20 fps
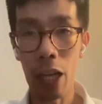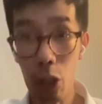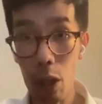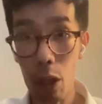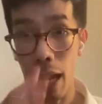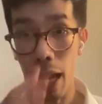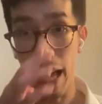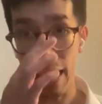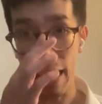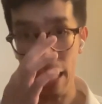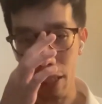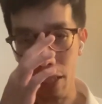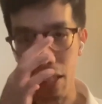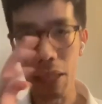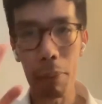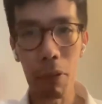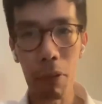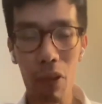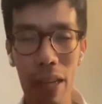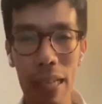underlying
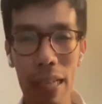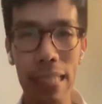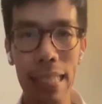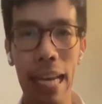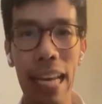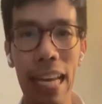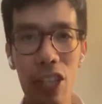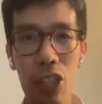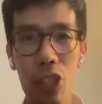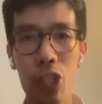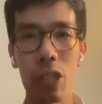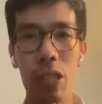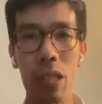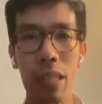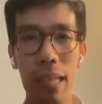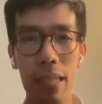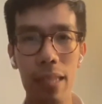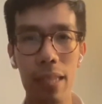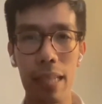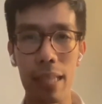simmering tension
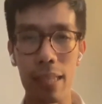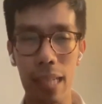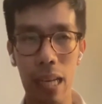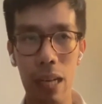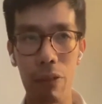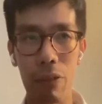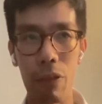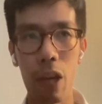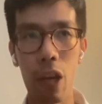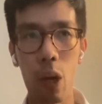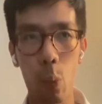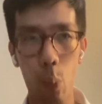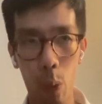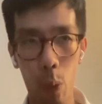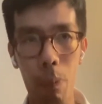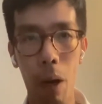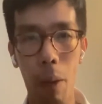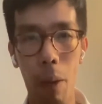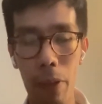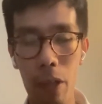that's kind of
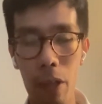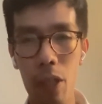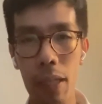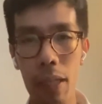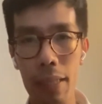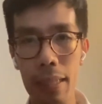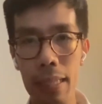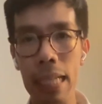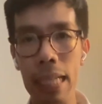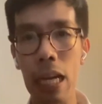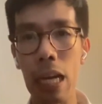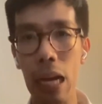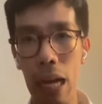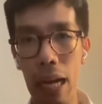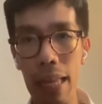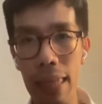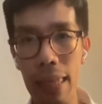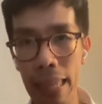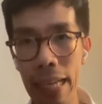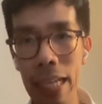we're probably going to see
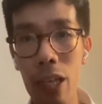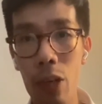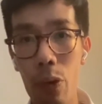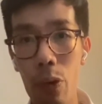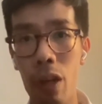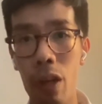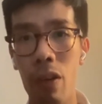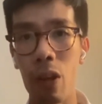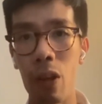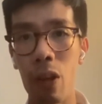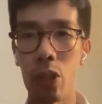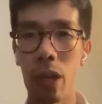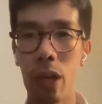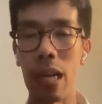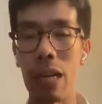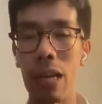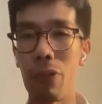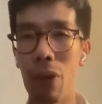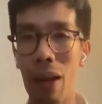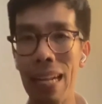lingering around
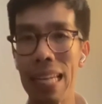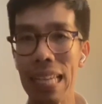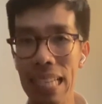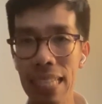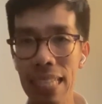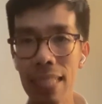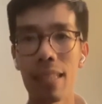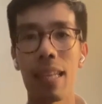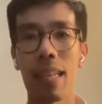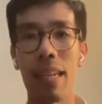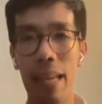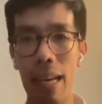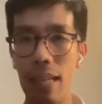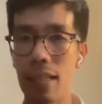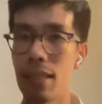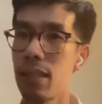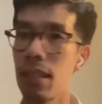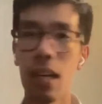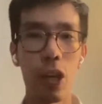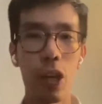China for at least the
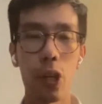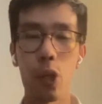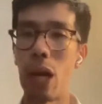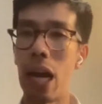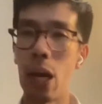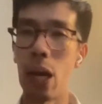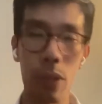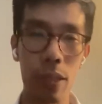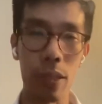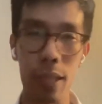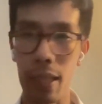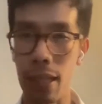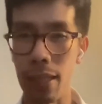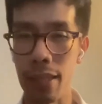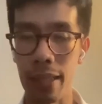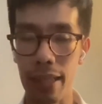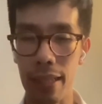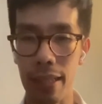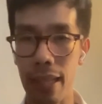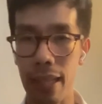next, I would say
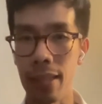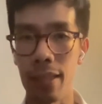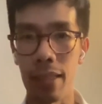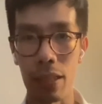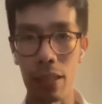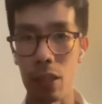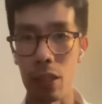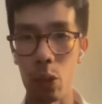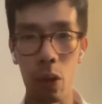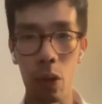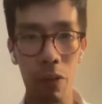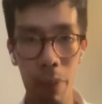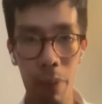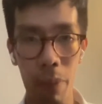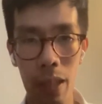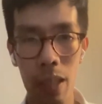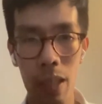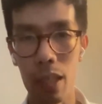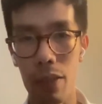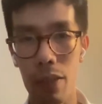the next 6 to 12
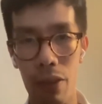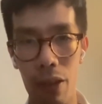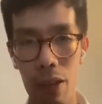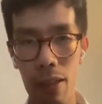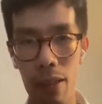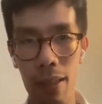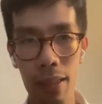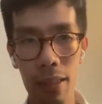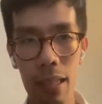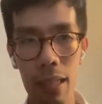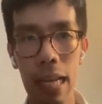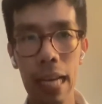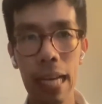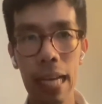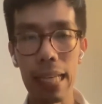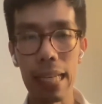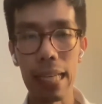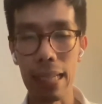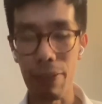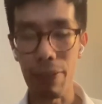months at the
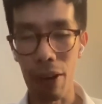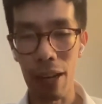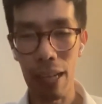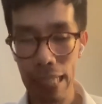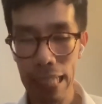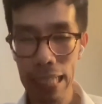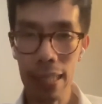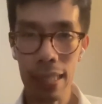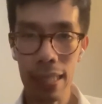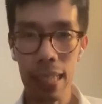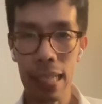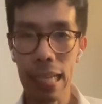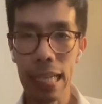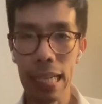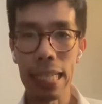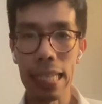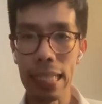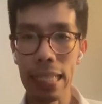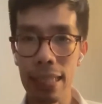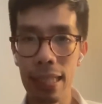very least,
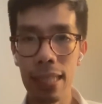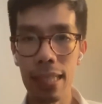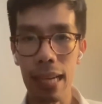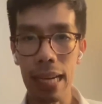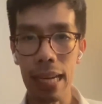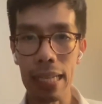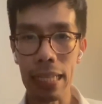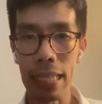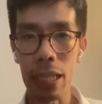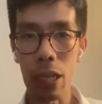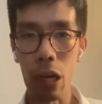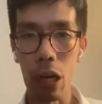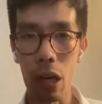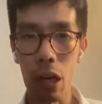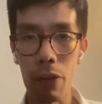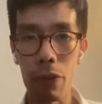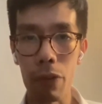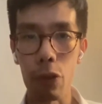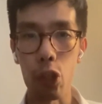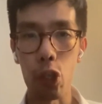is this idea
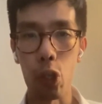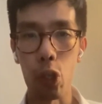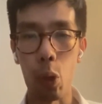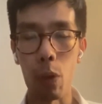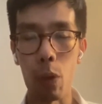of